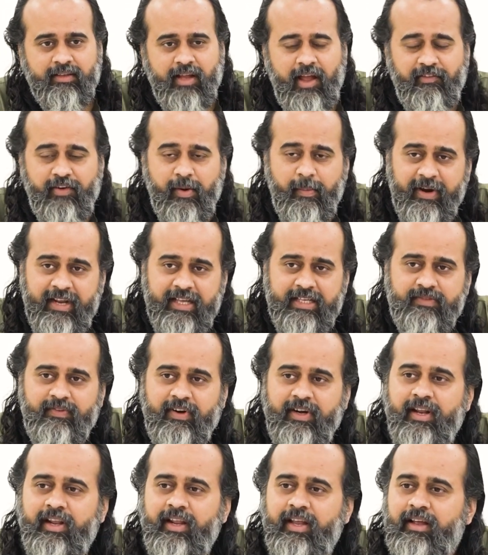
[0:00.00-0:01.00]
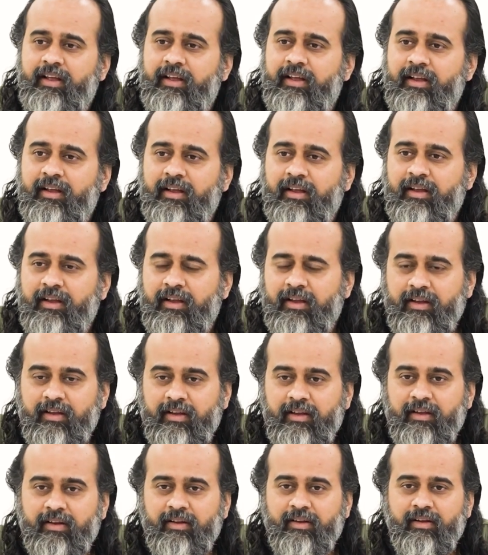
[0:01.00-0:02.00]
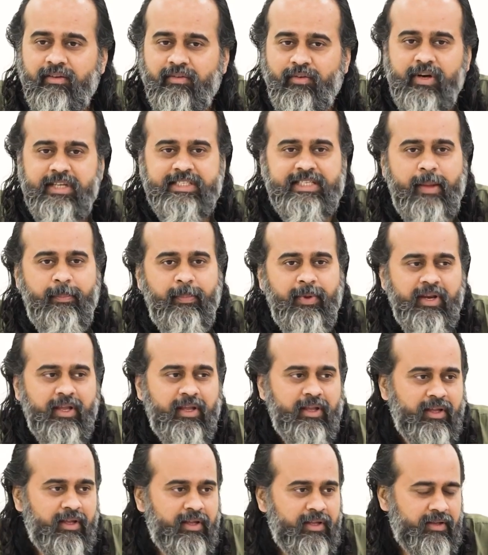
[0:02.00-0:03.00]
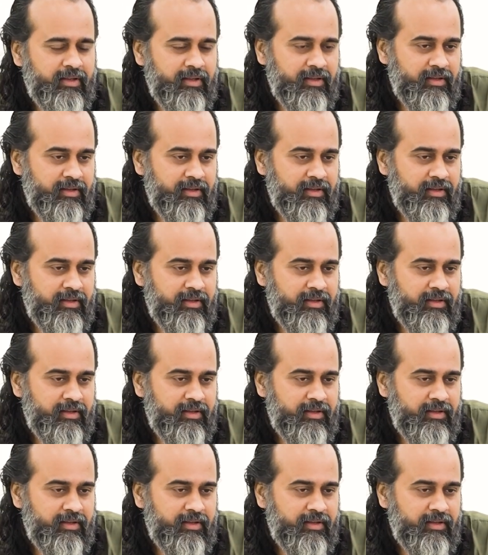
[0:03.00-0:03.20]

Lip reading: Everybody is wondering, what is happening?